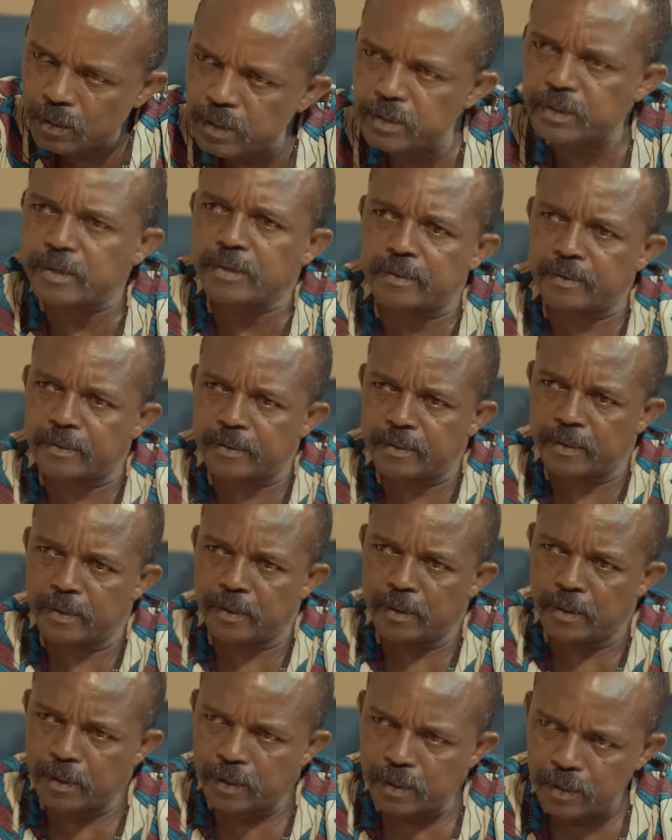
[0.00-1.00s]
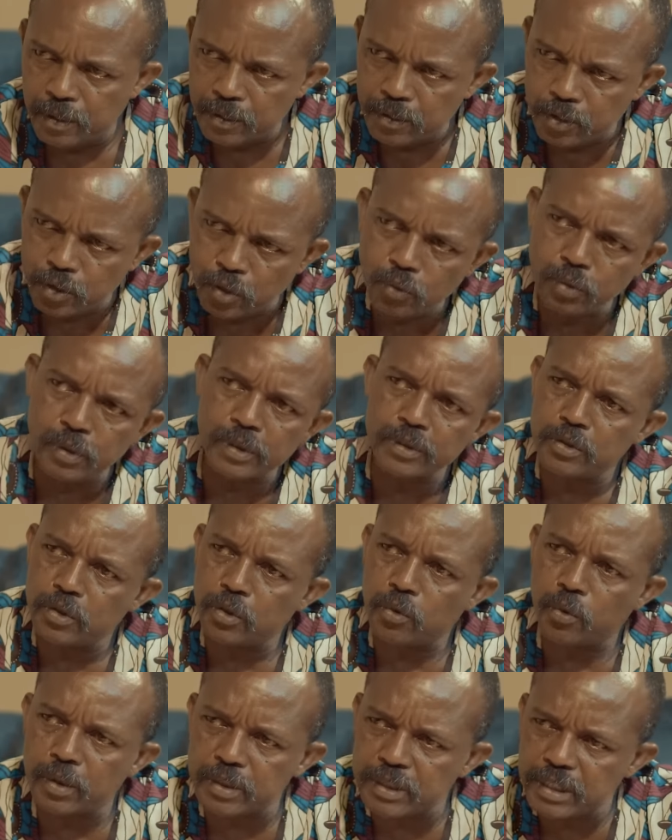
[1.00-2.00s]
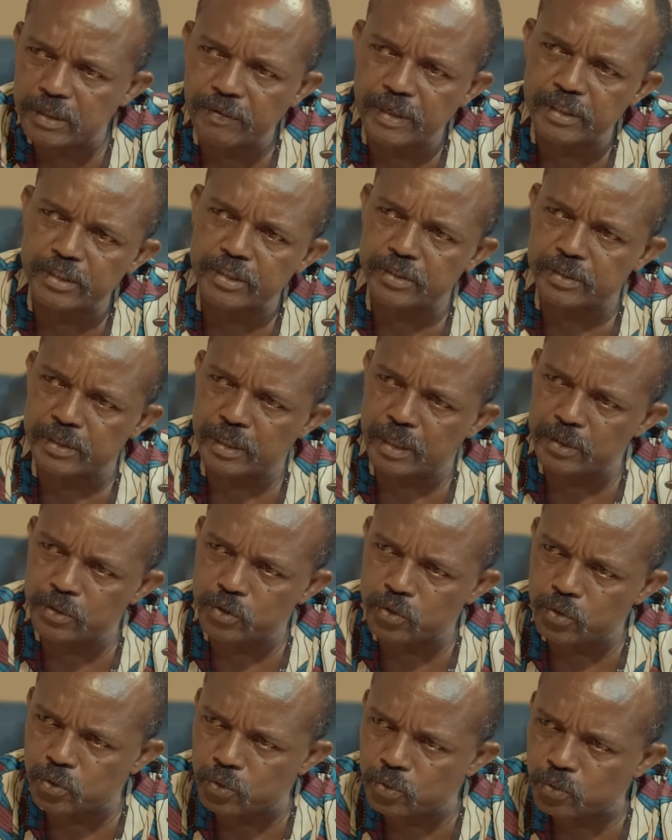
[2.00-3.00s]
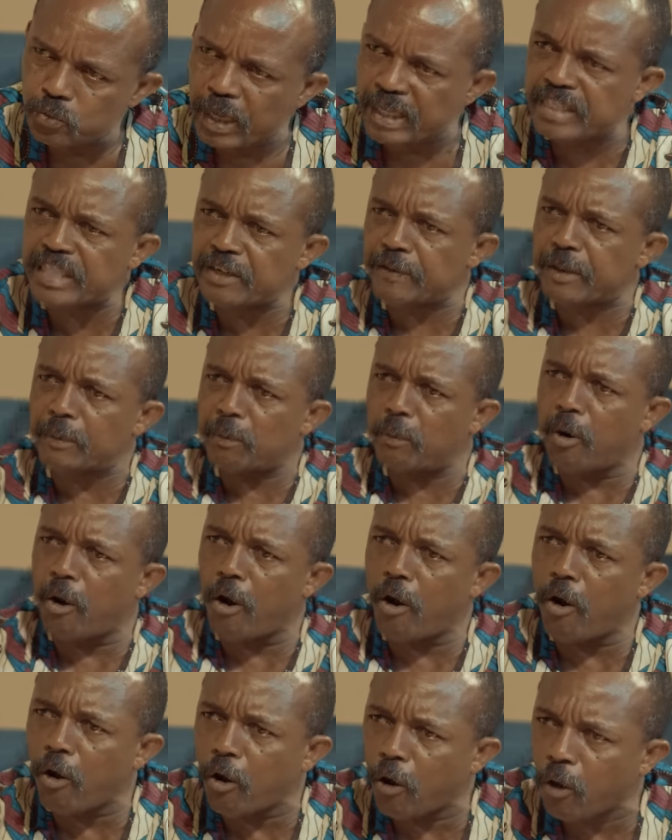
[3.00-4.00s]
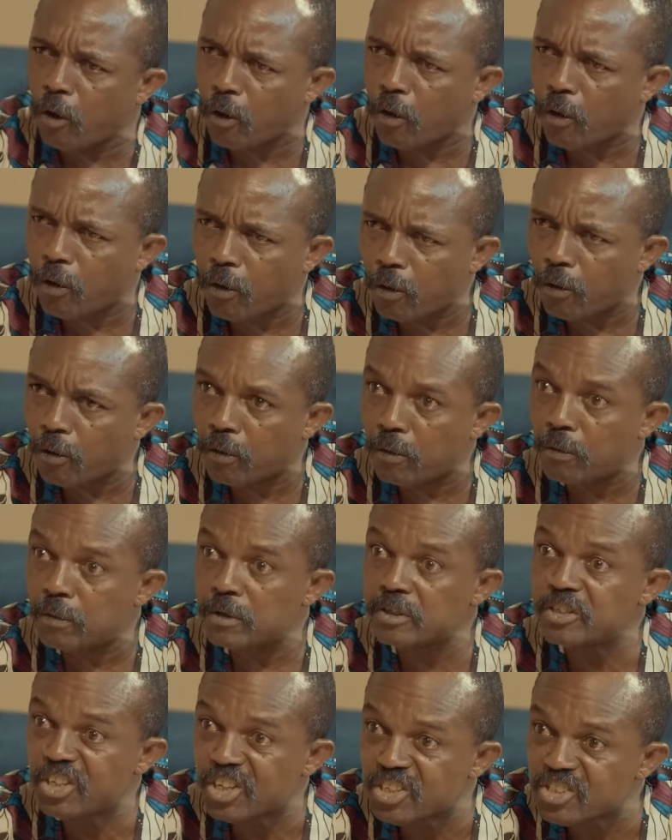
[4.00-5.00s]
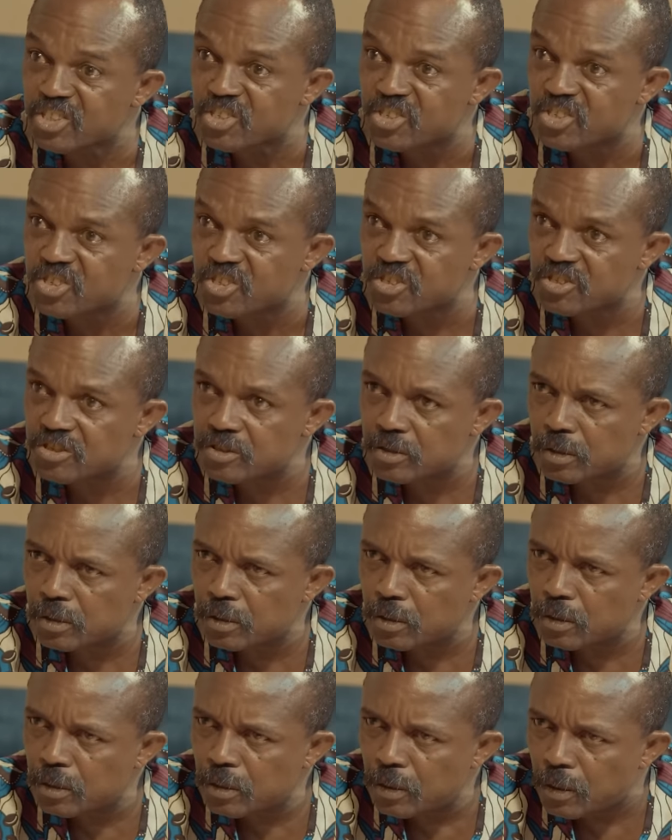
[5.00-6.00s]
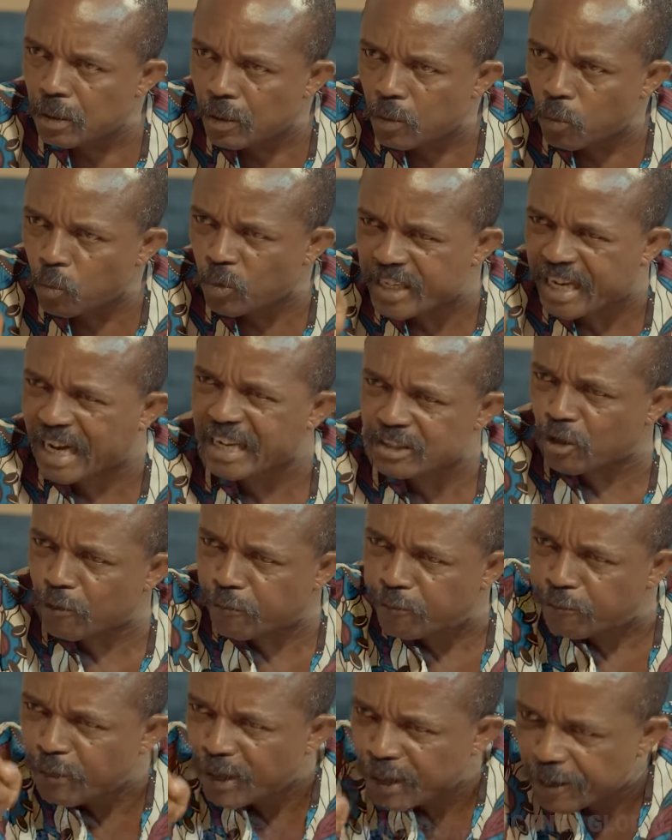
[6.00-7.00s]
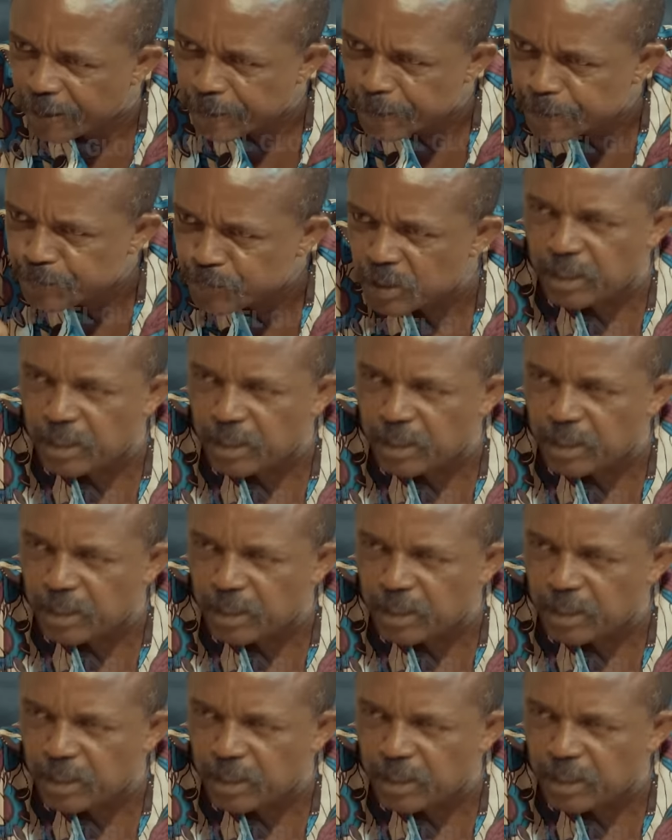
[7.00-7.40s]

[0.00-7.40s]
Listen. You will do whatever she tells you. And even more! Yes. We cannot fail.